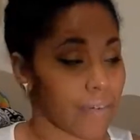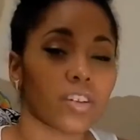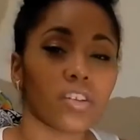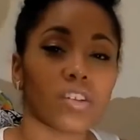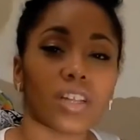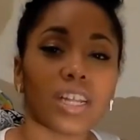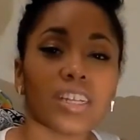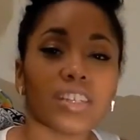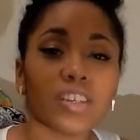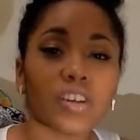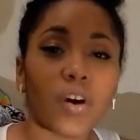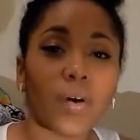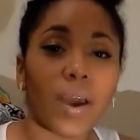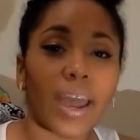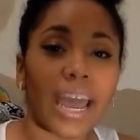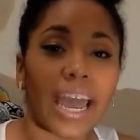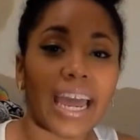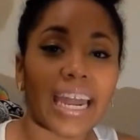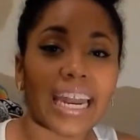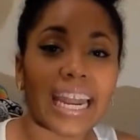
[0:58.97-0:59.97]
So let's go
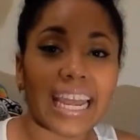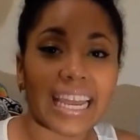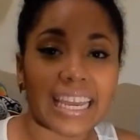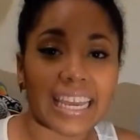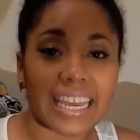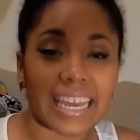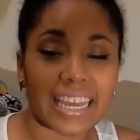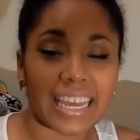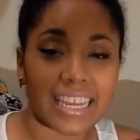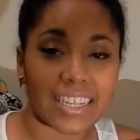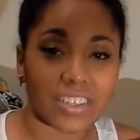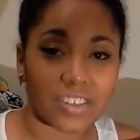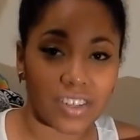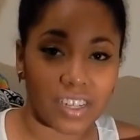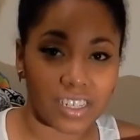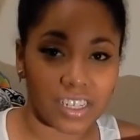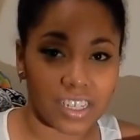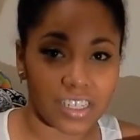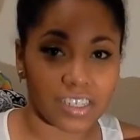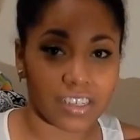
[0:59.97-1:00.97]
ahead and get into
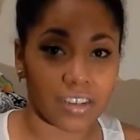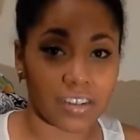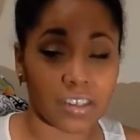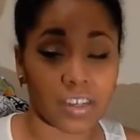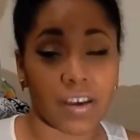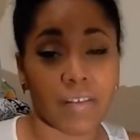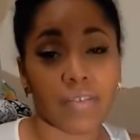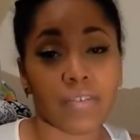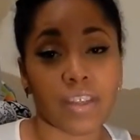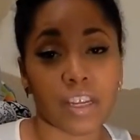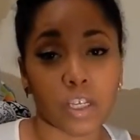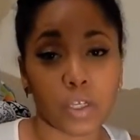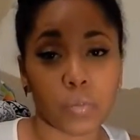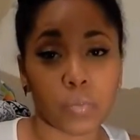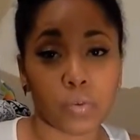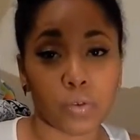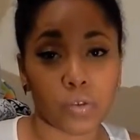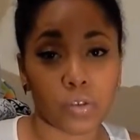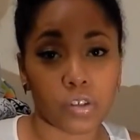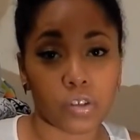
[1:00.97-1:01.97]
the details of this
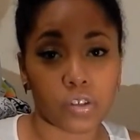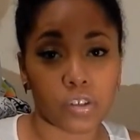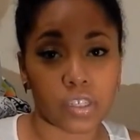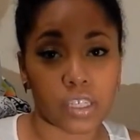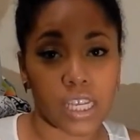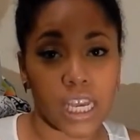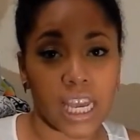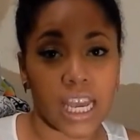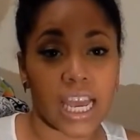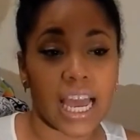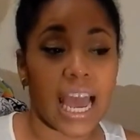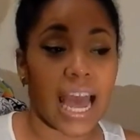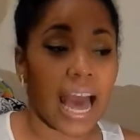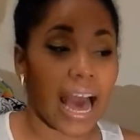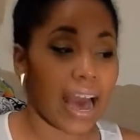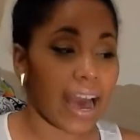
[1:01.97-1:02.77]
booster seat.